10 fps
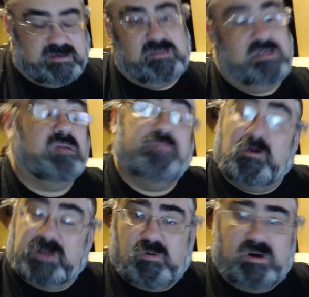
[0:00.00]
the
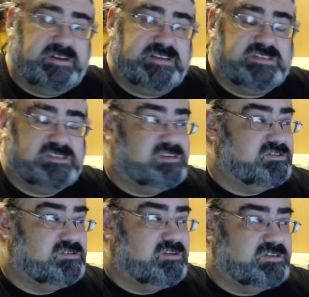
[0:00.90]
component quality is just
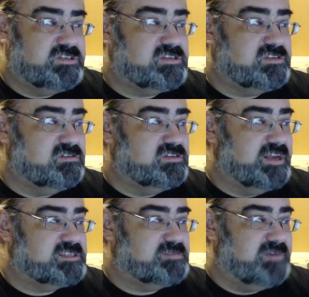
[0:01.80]
just as good as I
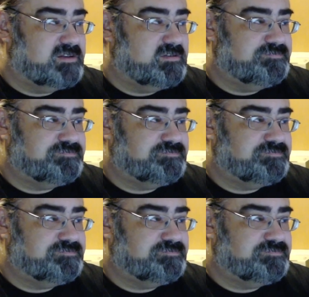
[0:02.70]
expect.